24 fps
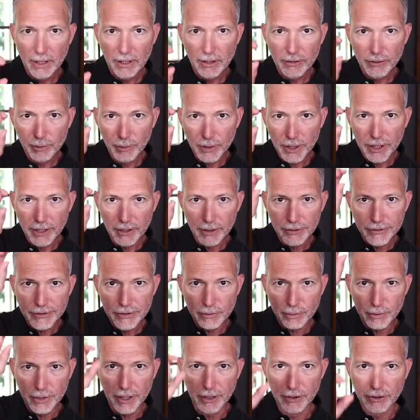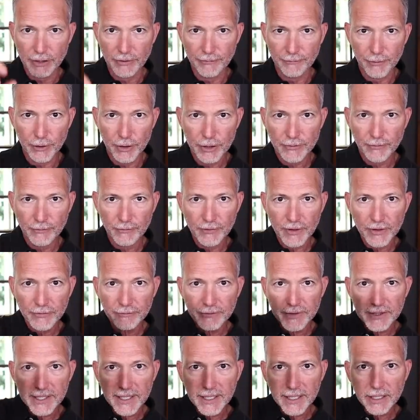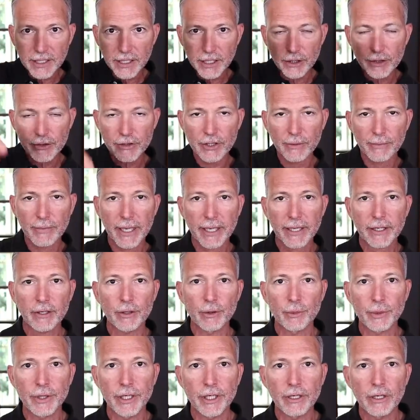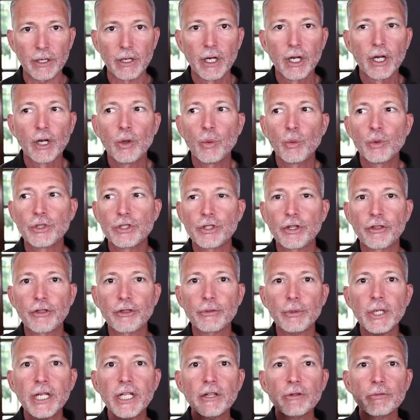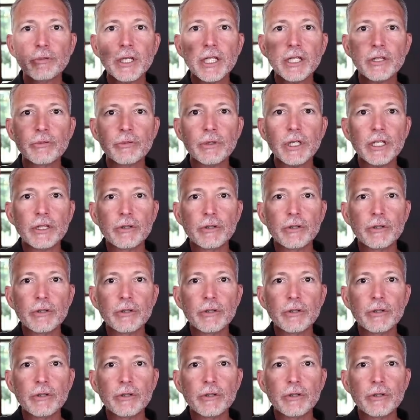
three years, three years. The first fifteen years of my career was three, three, three,